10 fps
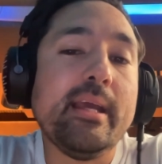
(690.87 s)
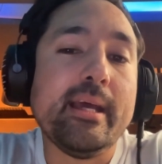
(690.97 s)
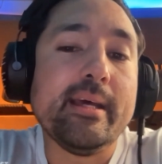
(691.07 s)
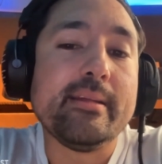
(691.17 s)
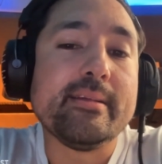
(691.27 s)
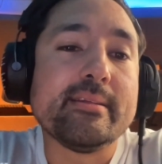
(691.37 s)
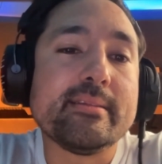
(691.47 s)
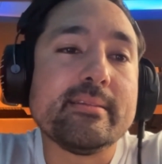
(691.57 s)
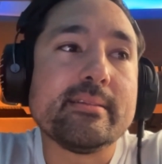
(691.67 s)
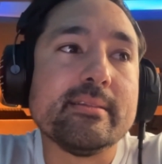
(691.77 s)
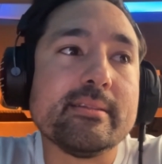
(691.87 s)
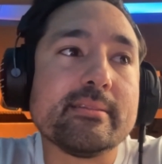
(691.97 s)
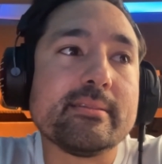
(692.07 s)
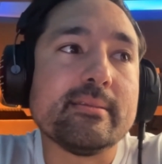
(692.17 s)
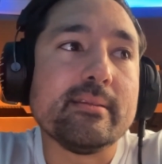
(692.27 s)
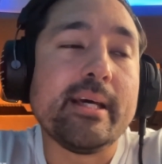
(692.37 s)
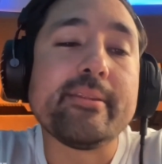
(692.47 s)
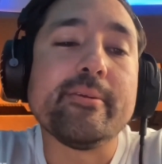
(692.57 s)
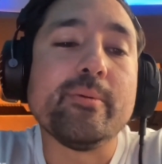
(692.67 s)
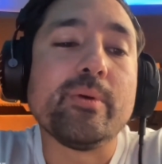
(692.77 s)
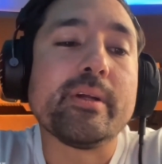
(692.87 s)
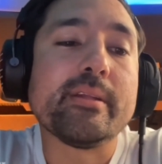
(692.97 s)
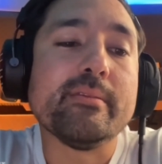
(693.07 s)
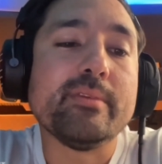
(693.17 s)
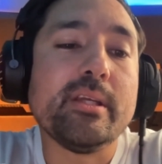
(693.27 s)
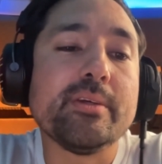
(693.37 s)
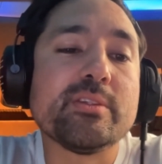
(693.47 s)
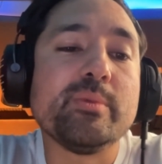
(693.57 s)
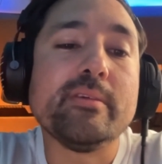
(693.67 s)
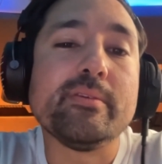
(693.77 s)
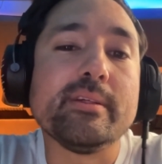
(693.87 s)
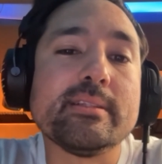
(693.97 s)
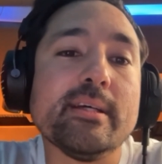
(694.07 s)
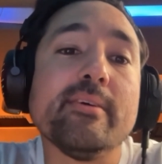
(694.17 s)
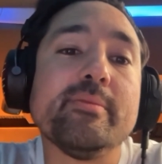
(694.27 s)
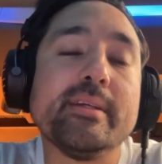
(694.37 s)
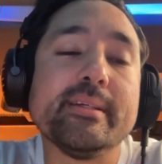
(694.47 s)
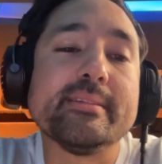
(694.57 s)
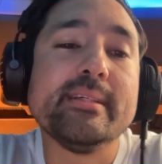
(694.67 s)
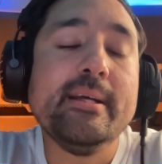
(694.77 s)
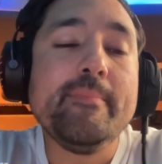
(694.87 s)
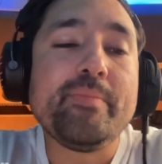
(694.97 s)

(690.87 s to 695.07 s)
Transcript: and to just let the work in the video speak for itself, because